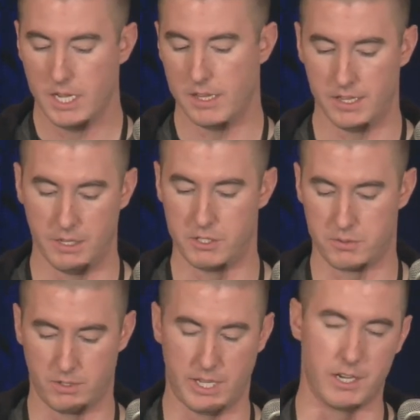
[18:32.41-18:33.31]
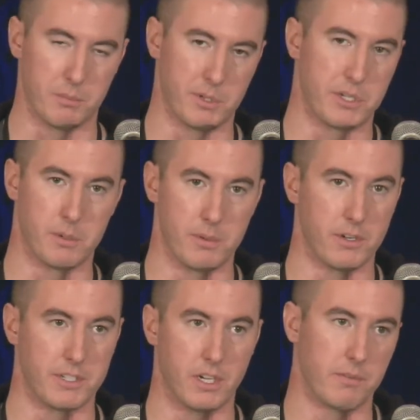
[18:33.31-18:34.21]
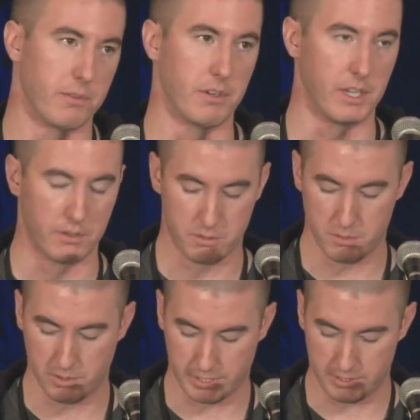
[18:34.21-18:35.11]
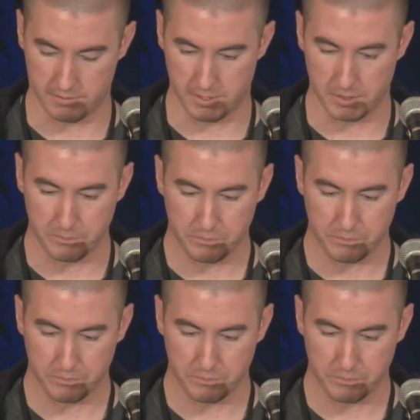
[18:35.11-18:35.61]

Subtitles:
And then they just relied on Interpreter a ton for any other remote activity.